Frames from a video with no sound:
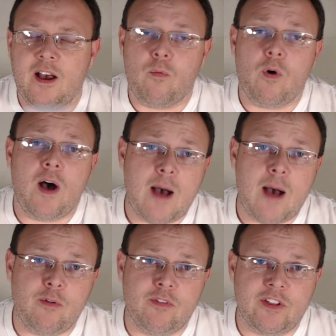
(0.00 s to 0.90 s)
uh, we'll
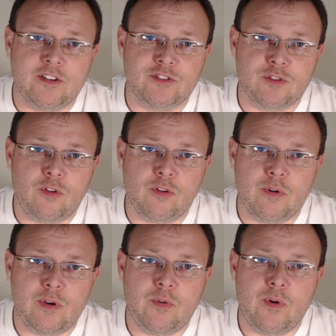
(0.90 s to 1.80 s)
hop over to the controller
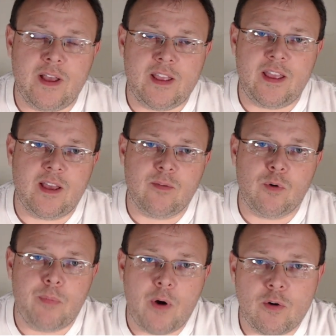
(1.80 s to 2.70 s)
real quick, and
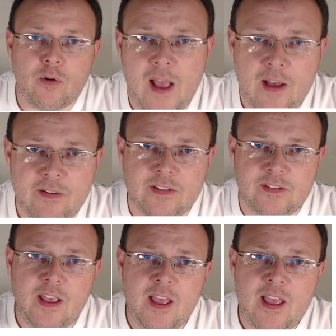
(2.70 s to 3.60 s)
we'll poke around
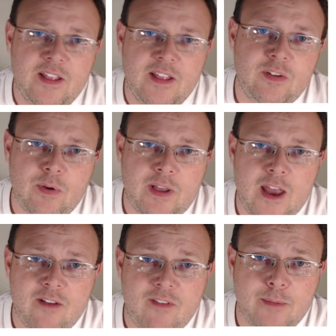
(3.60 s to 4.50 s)
and and see what
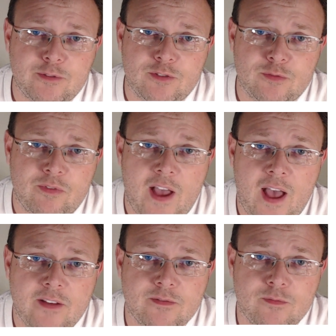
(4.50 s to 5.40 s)
kind of options we've
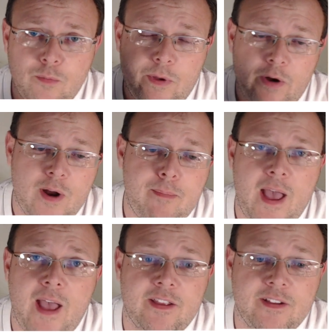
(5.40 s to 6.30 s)
got. Be right
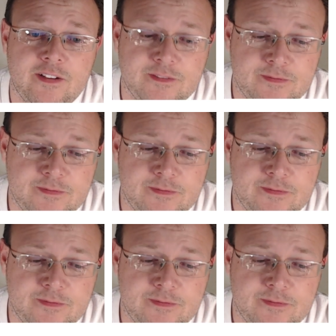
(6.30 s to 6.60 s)
back.